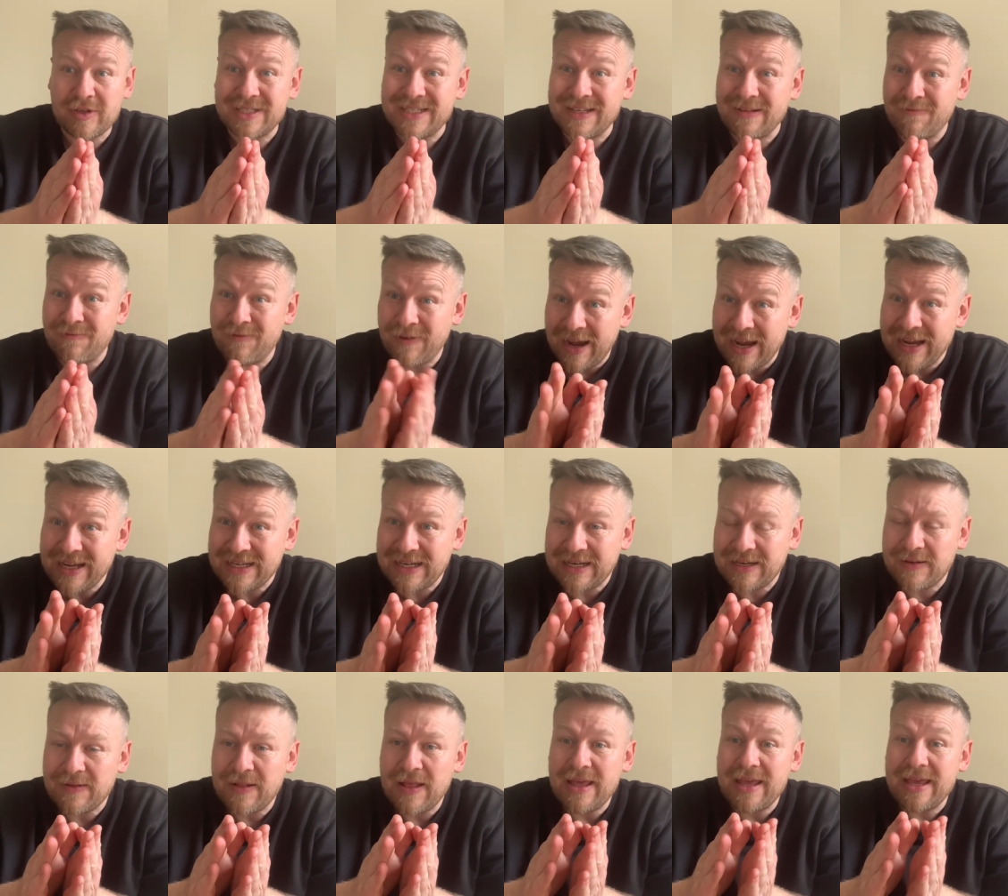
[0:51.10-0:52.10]
divided,
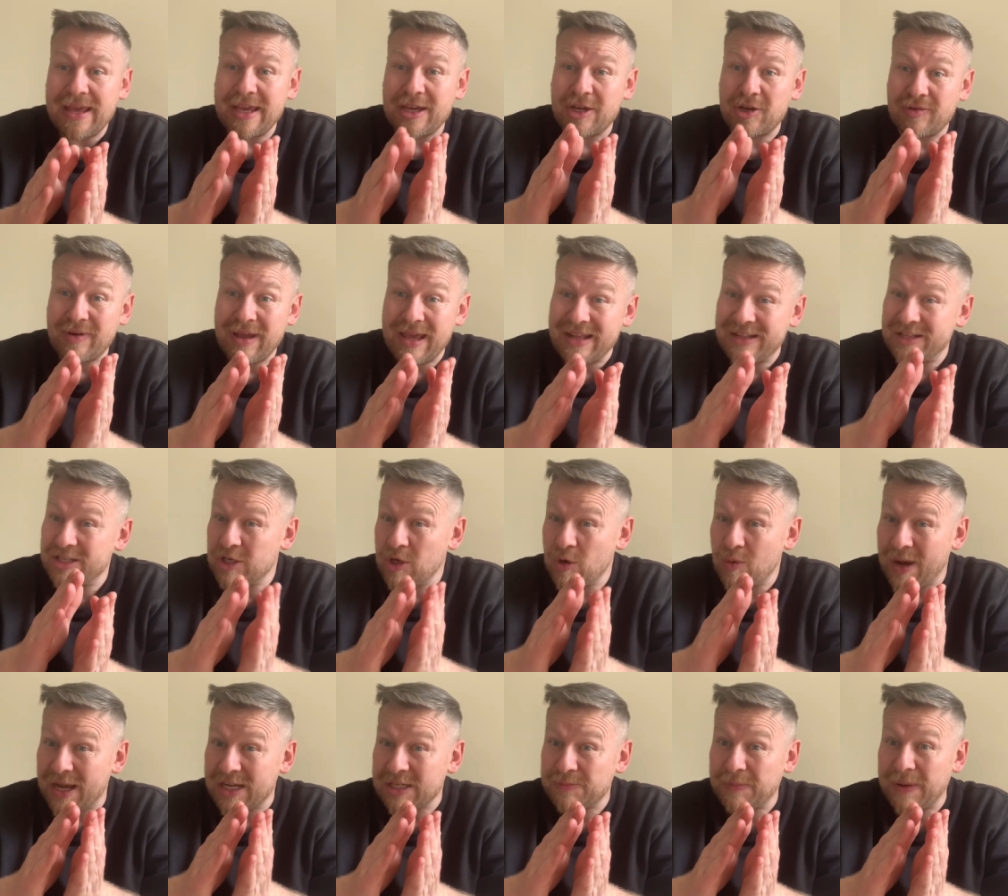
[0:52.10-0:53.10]
it created two
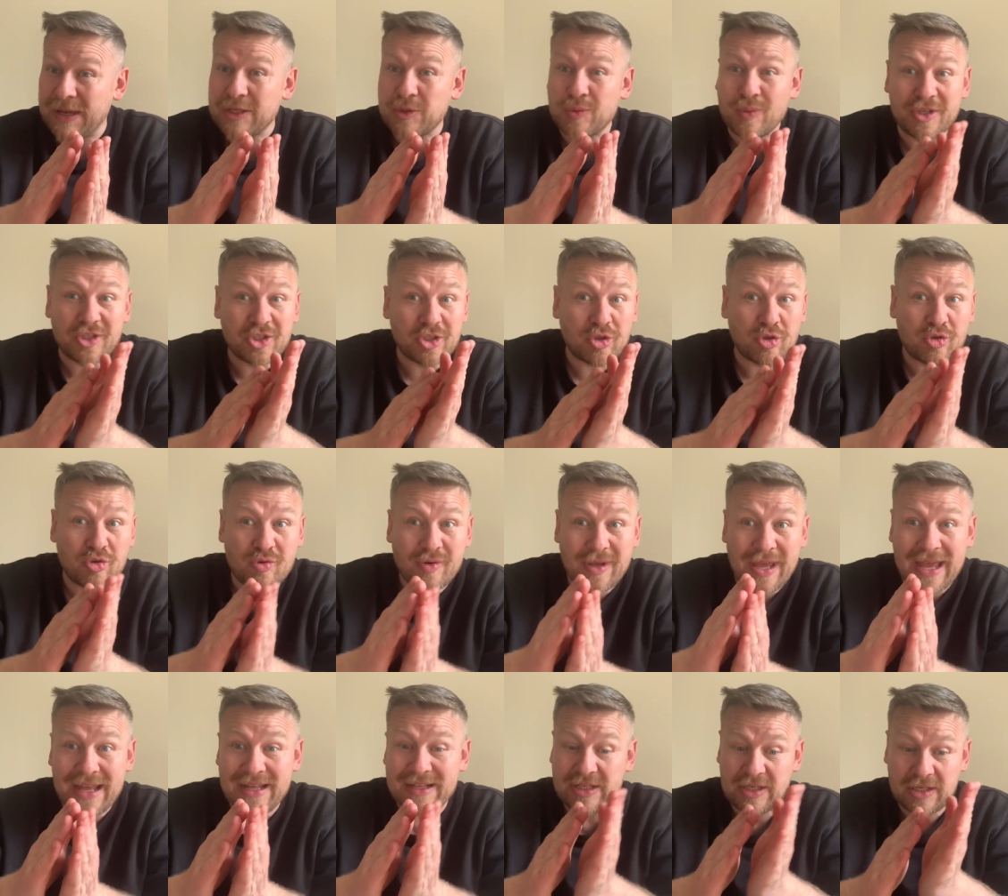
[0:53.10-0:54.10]
aspects, which
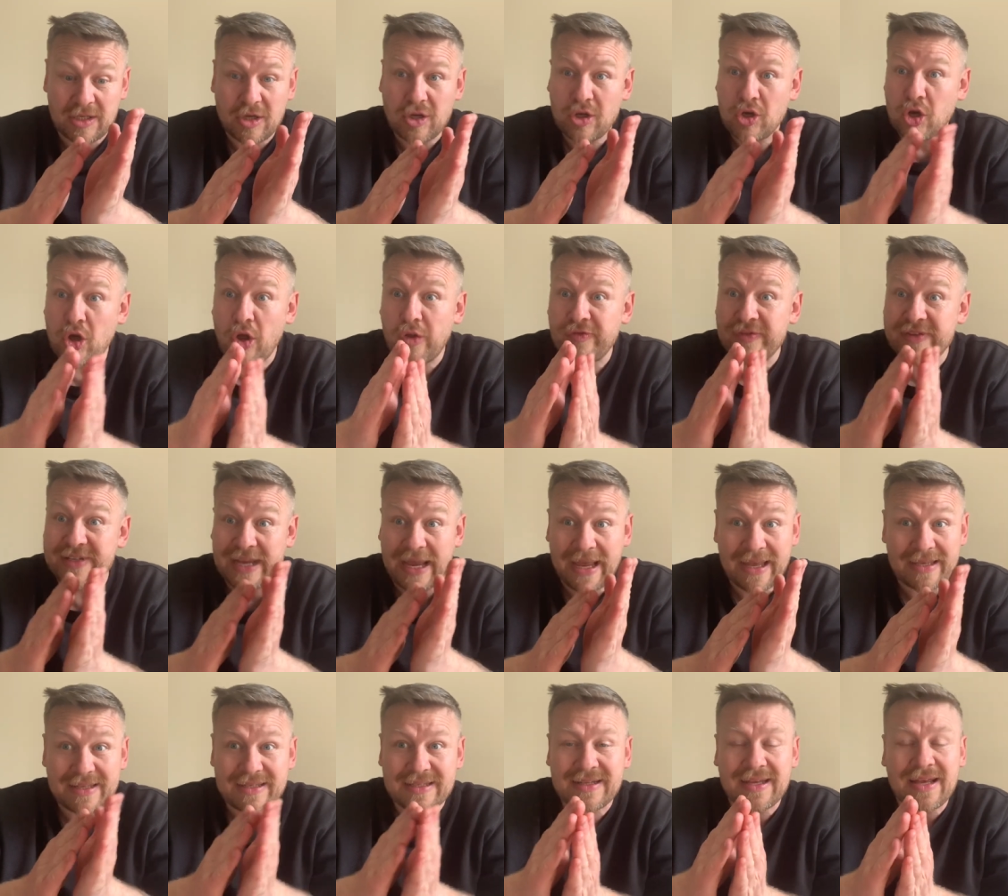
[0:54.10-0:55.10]
creates
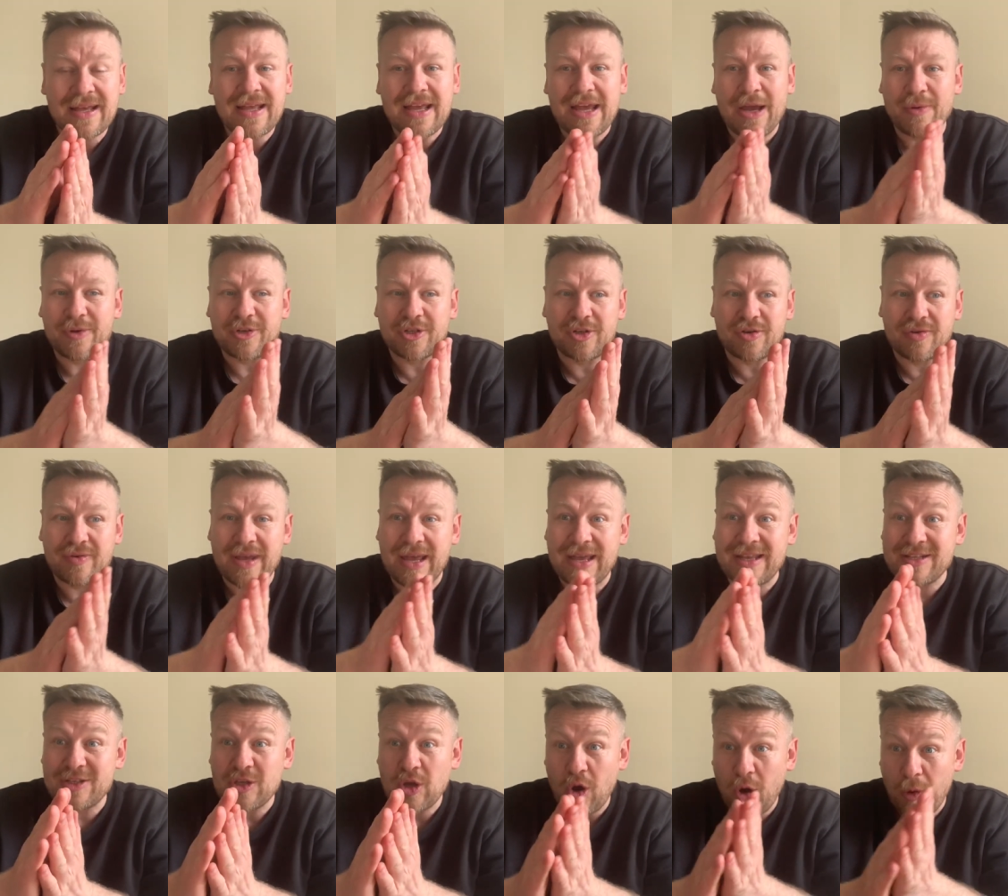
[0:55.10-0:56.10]
context, which
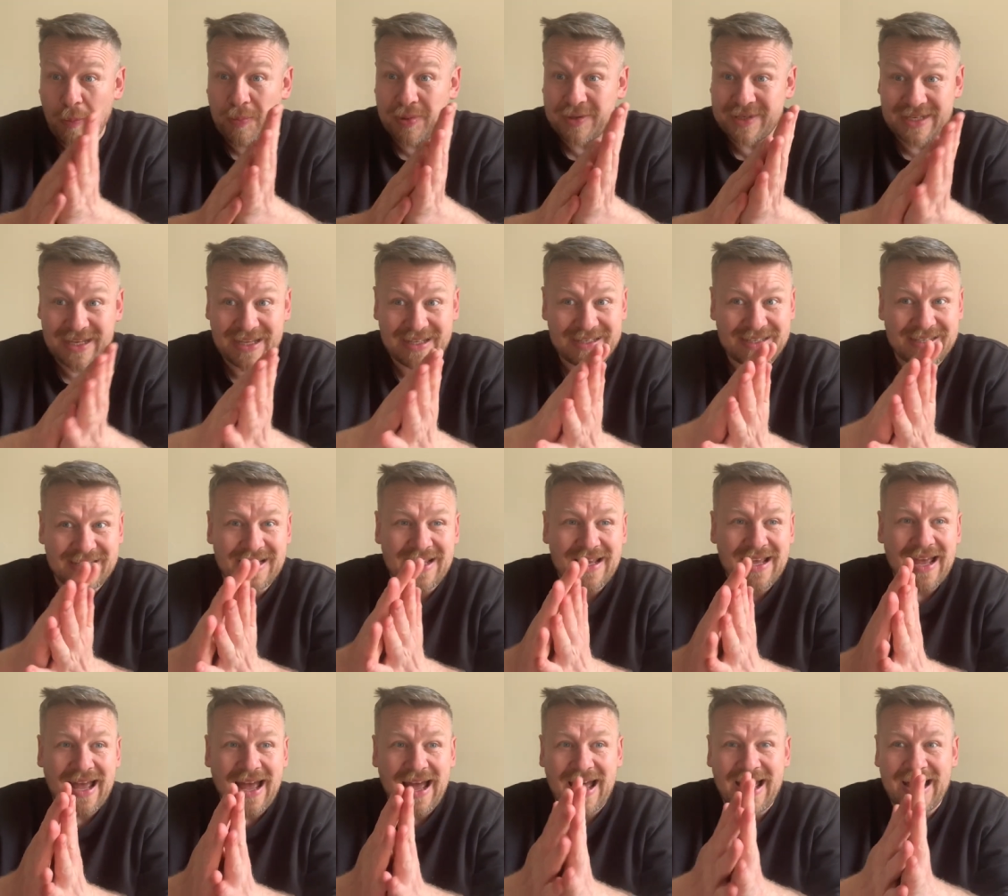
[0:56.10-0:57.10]
creates opposites
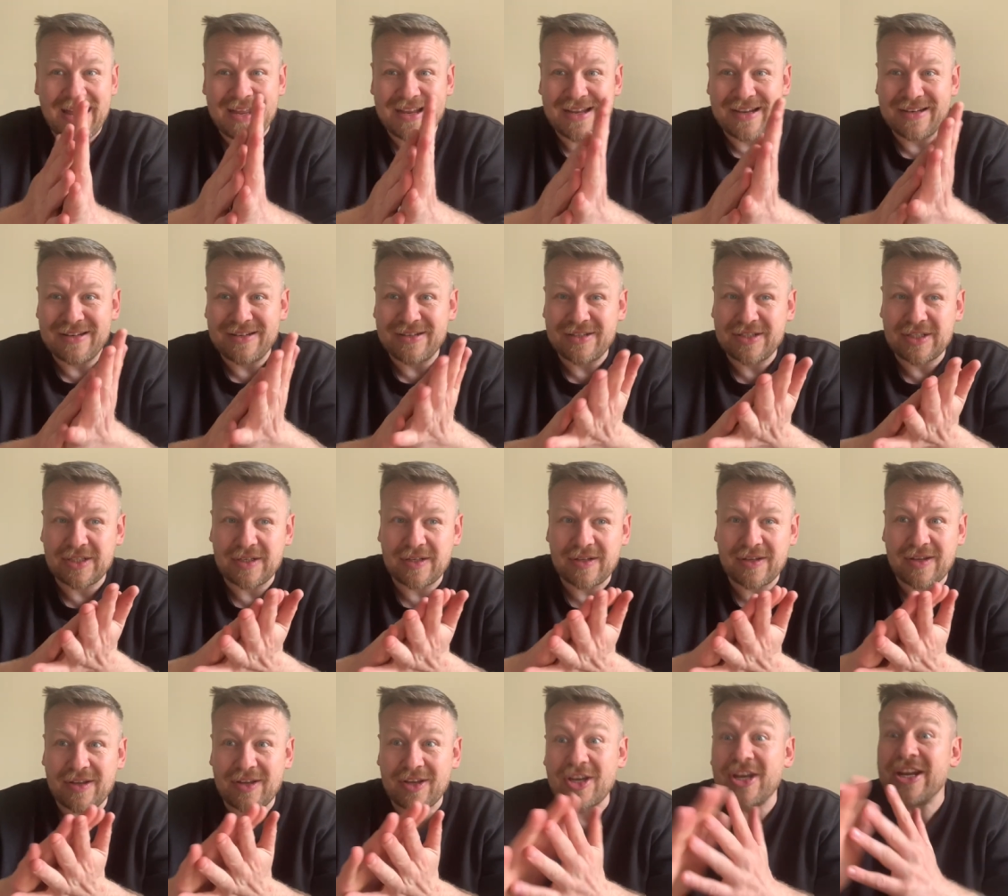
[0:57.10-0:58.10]
and
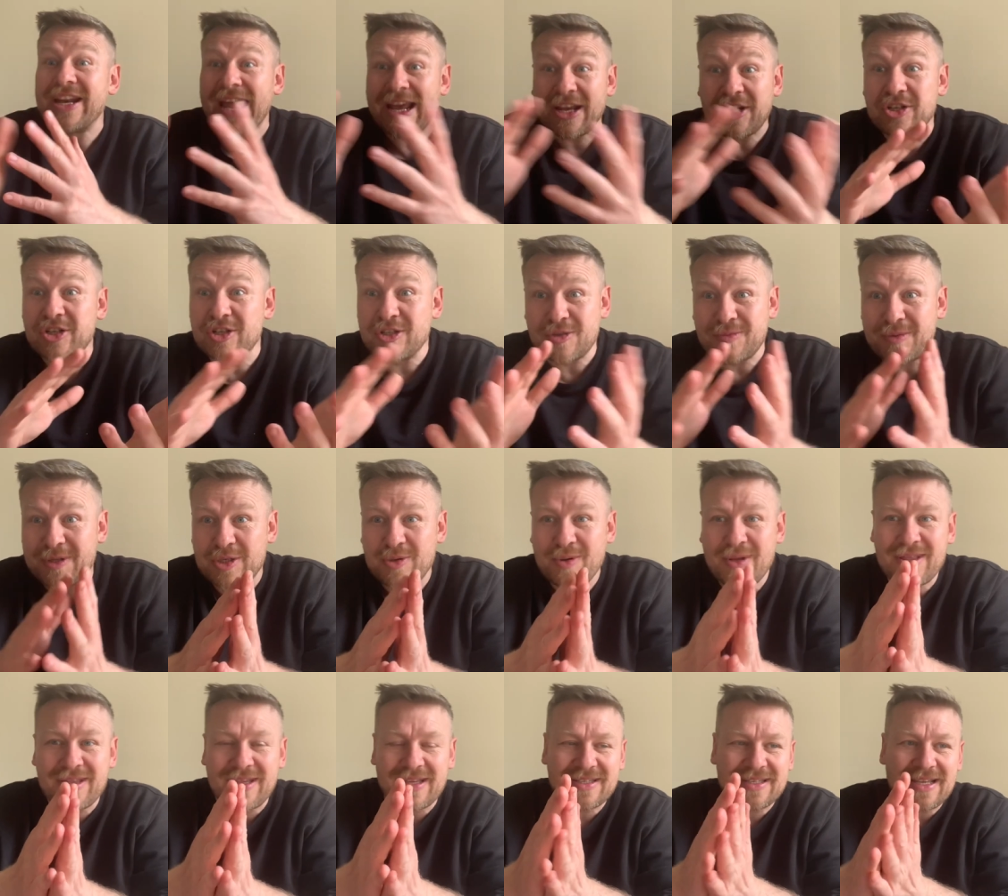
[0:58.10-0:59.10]
connections between
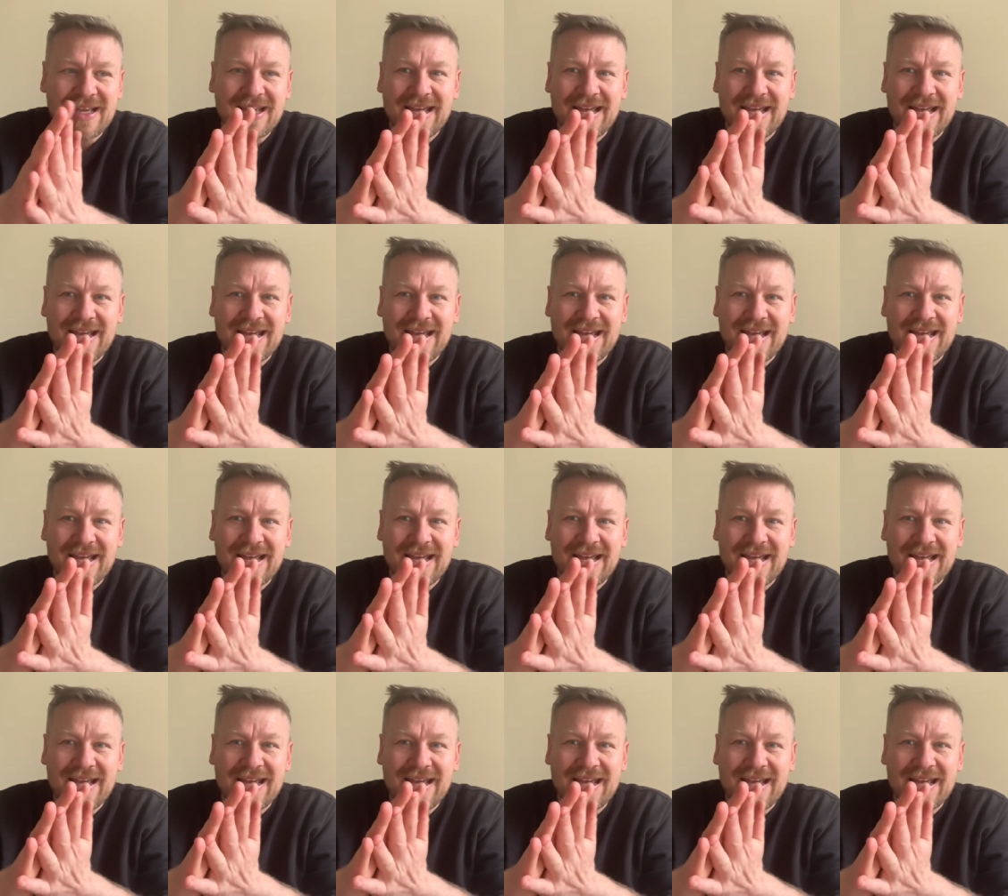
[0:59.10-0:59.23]
things.